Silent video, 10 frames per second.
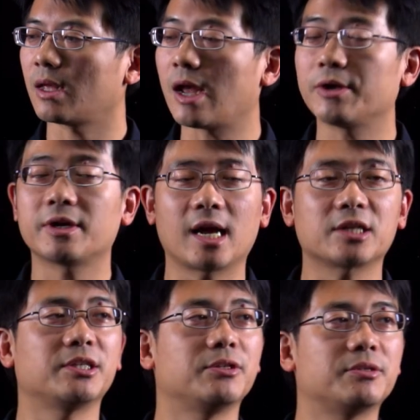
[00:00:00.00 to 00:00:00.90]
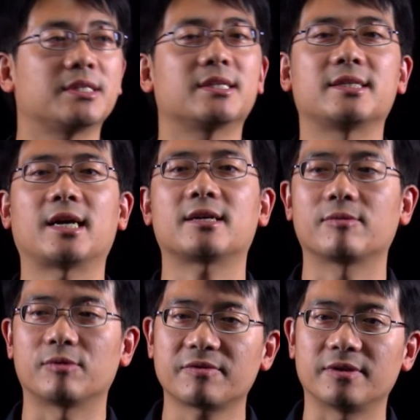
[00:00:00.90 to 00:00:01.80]
Now, you can actually use this exact
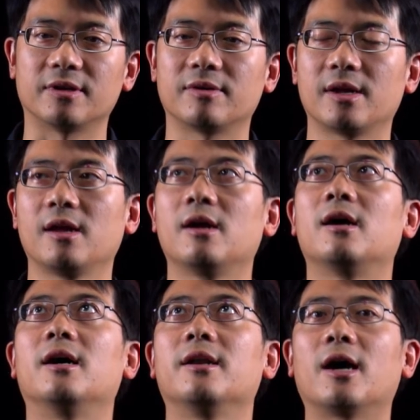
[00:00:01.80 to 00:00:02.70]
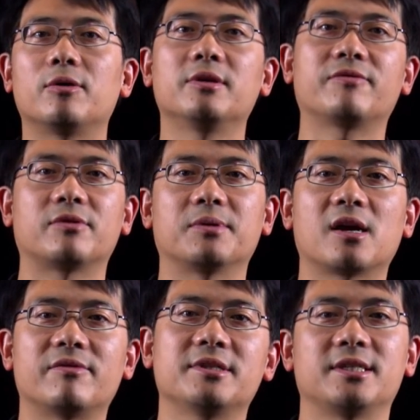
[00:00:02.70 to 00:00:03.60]
workflow not only for
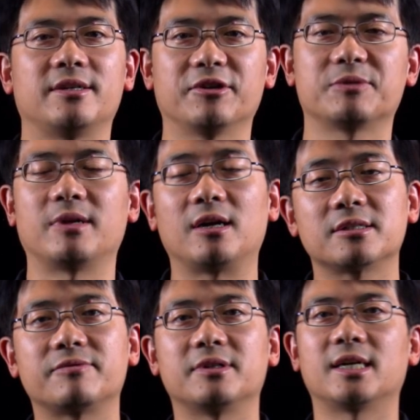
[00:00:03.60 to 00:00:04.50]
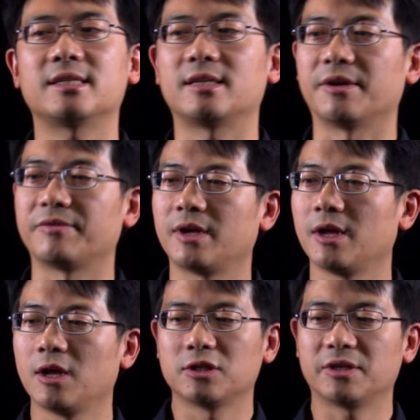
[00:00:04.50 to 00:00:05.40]
recovery scenarios, but also for test dev.
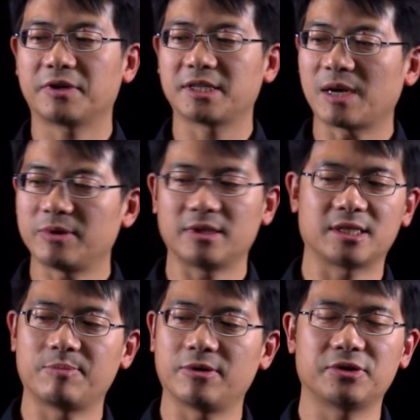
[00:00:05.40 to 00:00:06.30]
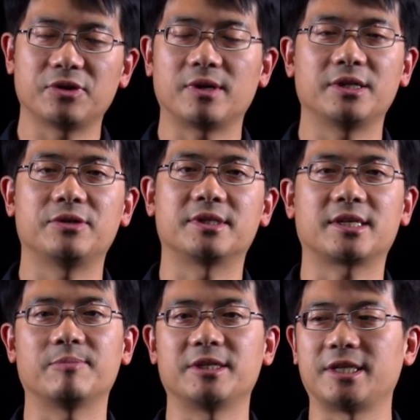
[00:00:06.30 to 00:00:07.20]
So for example, suppose you want to do a
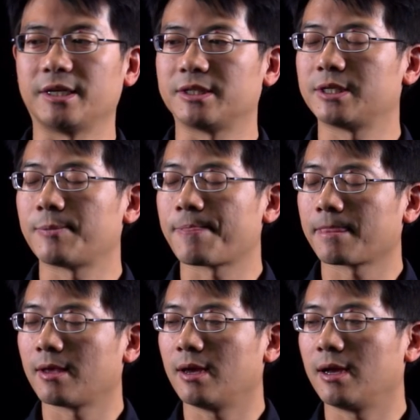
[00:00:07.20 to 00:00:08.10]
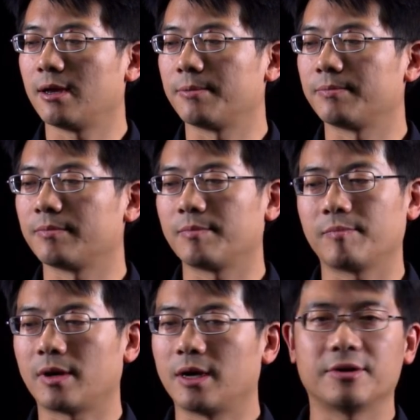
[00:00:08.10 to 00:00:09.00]
schema change on
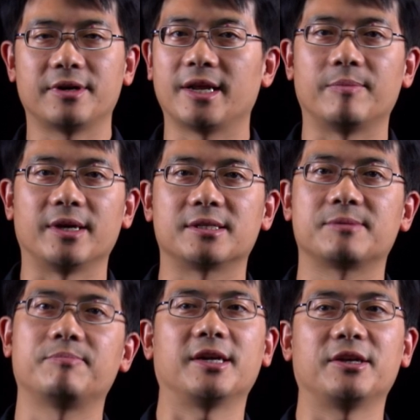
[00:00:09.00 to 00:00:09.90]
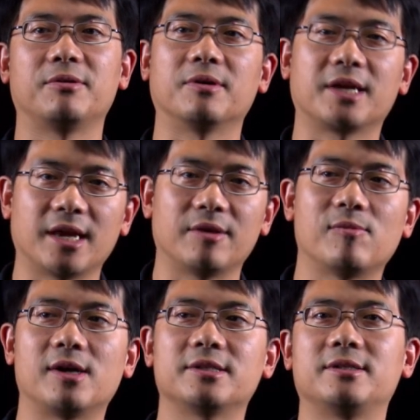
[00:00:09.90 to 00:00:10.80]
your database, but you, again,
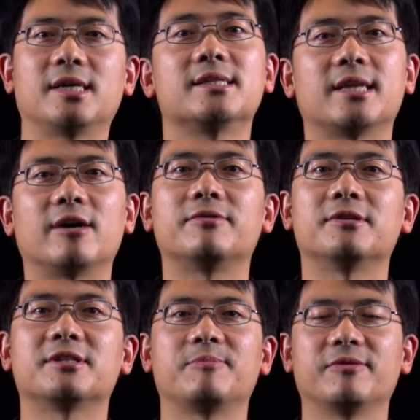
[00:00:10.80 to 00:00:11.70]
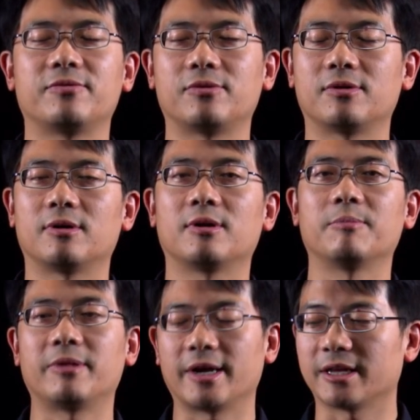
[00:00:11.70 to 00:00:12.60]
want to test it out first before
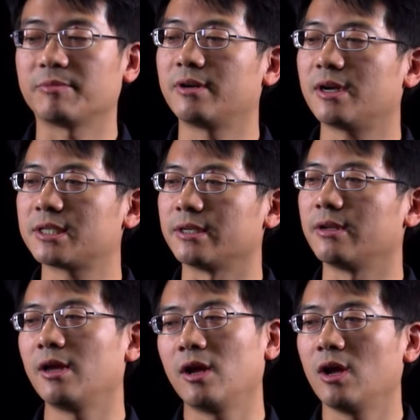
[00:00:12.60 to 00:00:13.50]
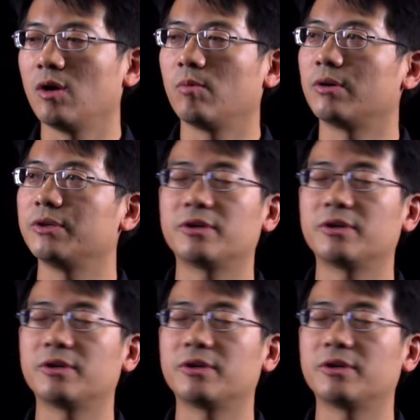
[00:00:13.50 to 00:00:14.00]
applying it in production. Well, you